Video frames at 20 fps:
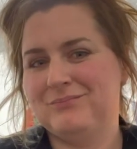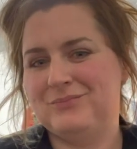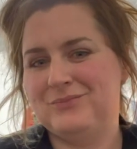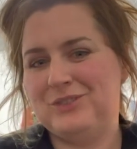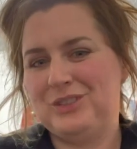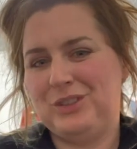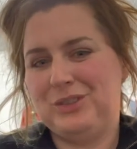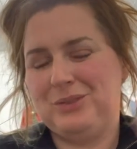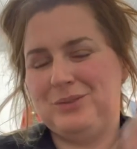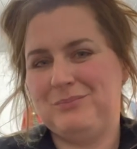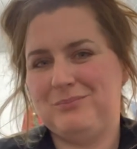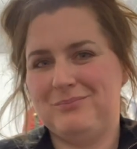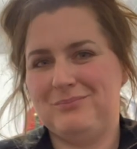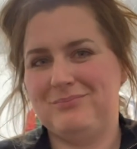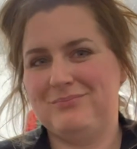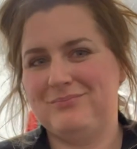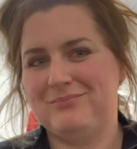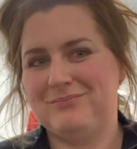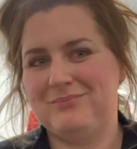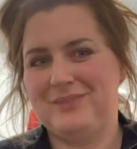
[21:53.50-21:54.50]
just
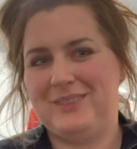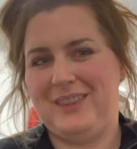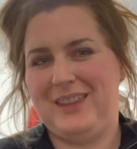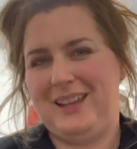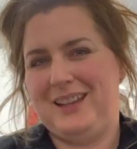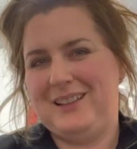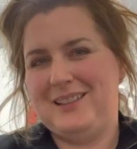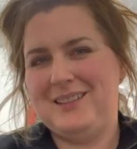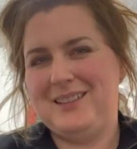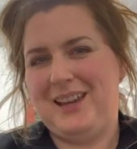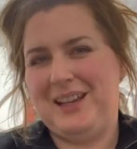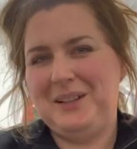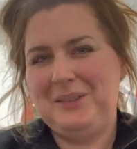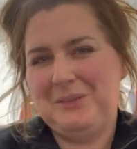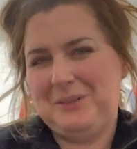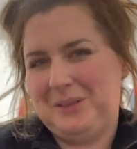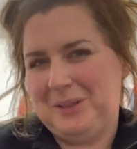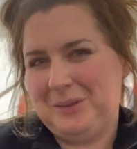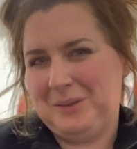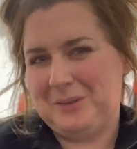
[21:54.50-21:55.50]
things. I don't
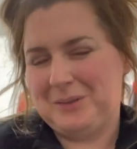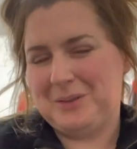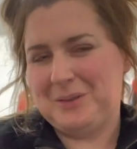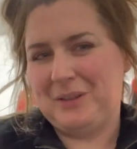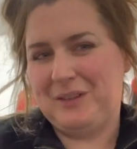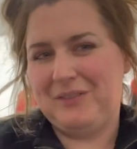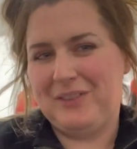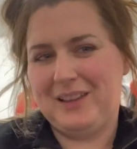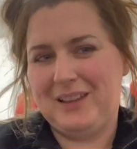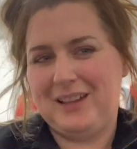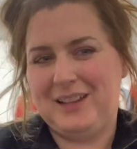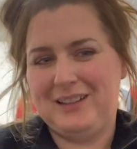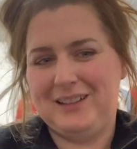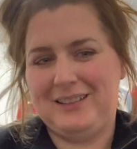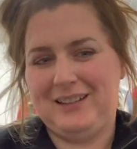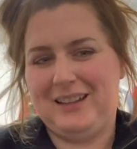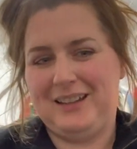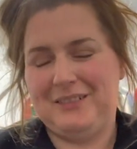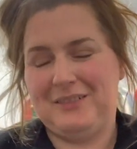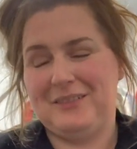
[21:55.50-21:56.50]
know. So I feel like
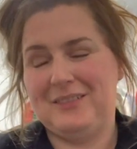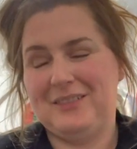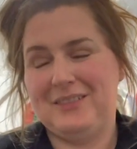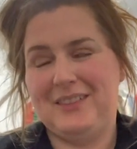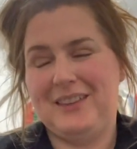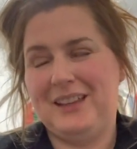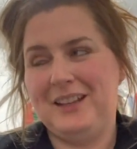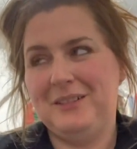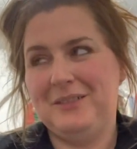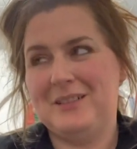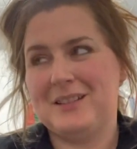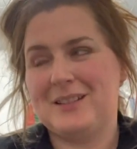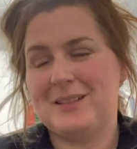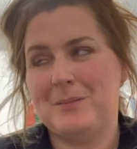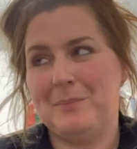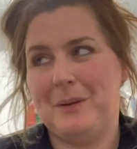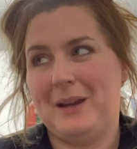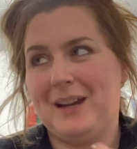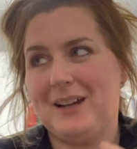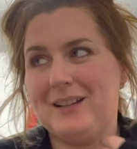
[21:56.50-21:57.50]
they don't
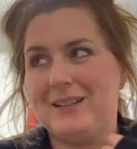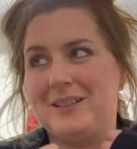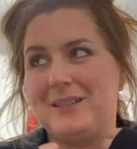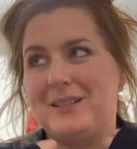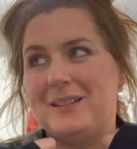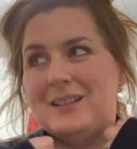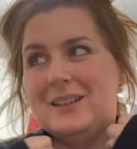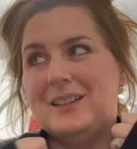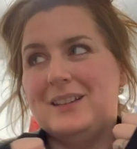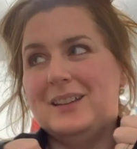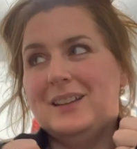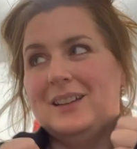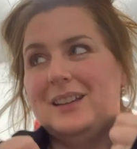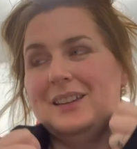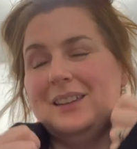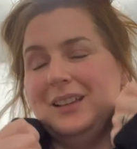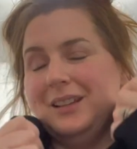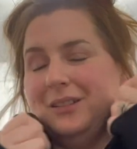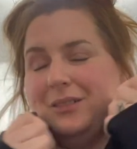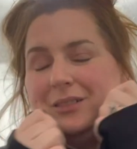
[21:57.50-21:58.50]
expect
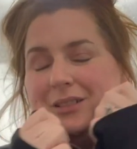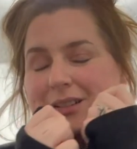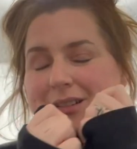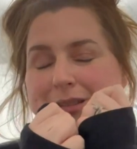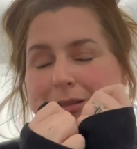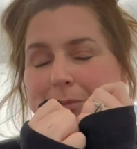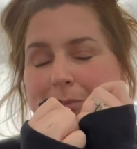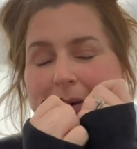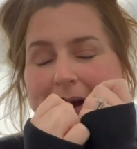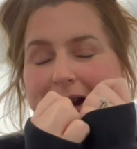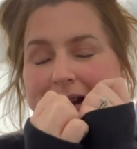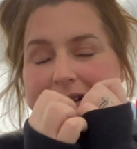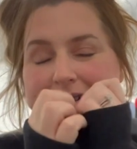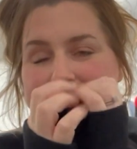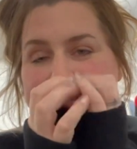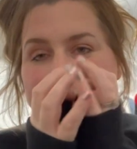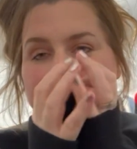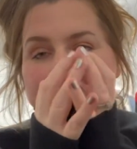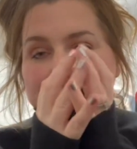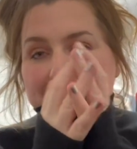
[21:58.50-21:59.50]

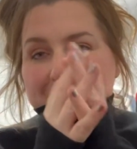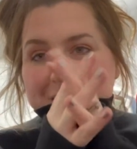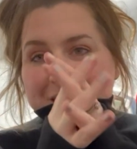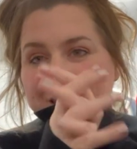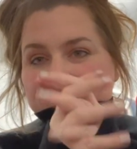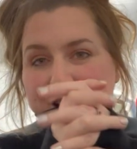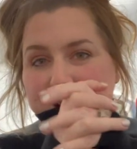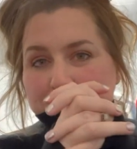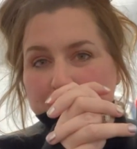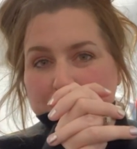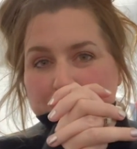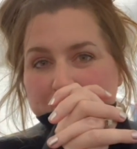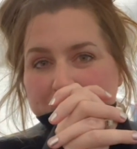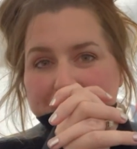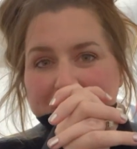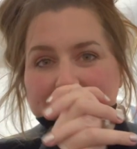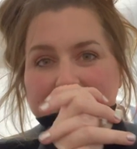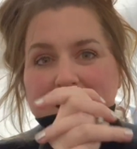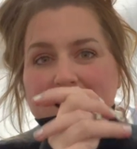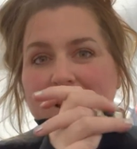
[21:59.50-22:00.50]
a big thing or
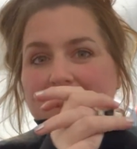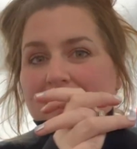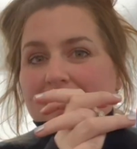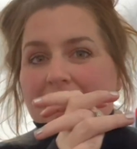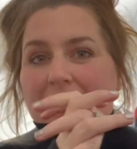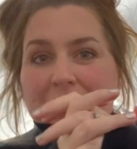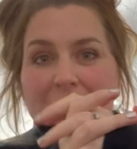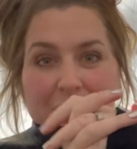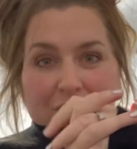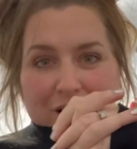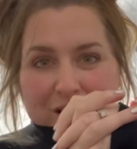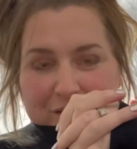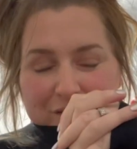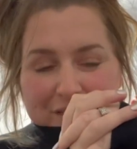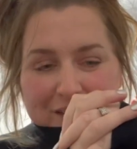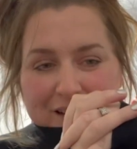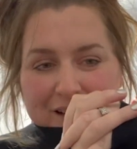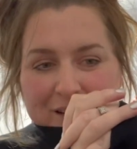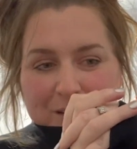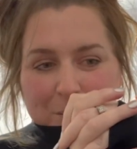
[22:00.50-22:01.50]
like a lot of
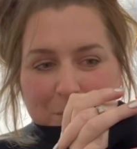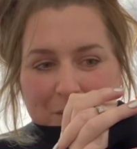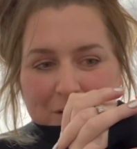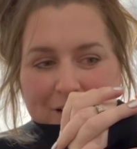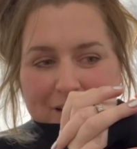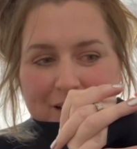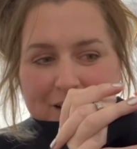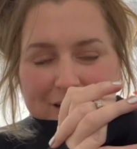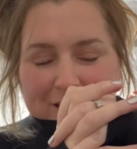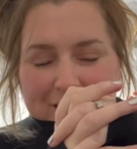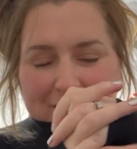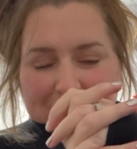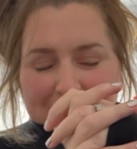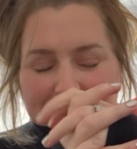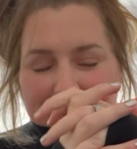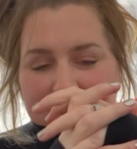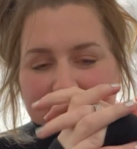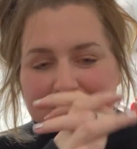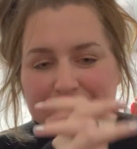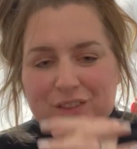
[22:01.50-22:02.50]
things, but like,
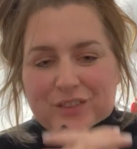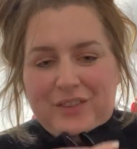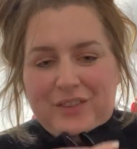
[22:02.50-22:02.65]
I just